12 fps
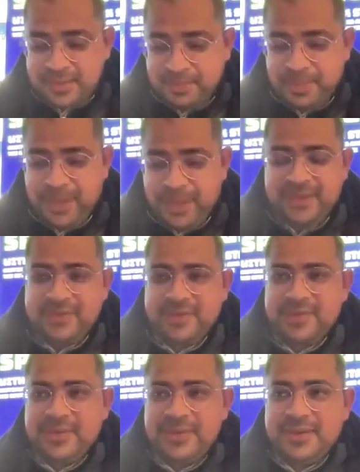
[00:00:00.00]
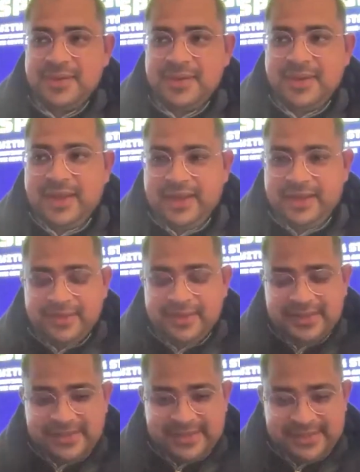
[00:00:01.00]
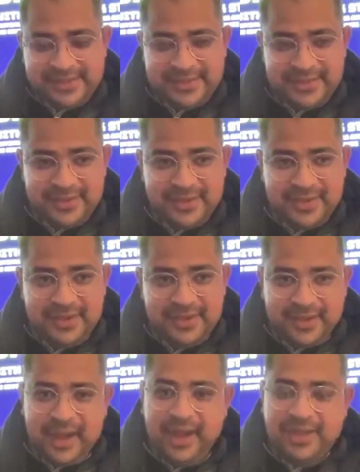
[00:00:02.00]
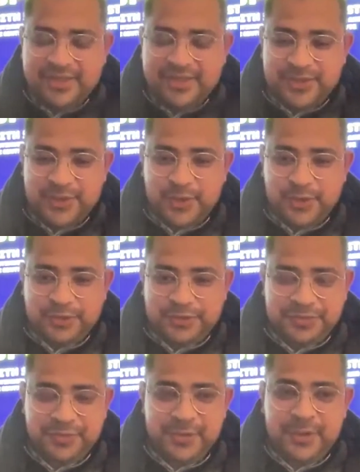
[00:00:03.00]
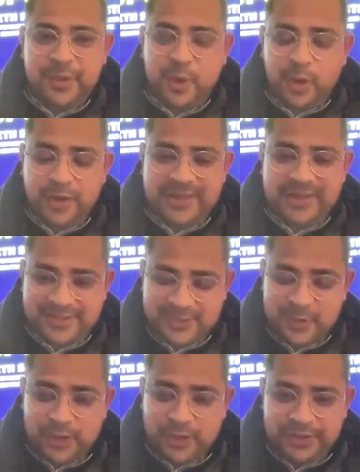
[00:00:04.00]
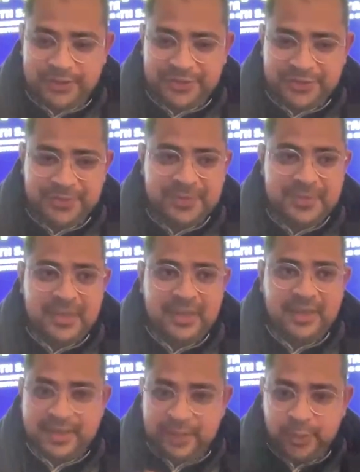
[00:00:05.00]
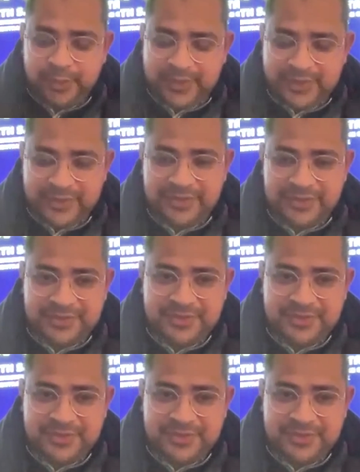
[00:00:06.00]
But in this cast of glorious scholars, innovators,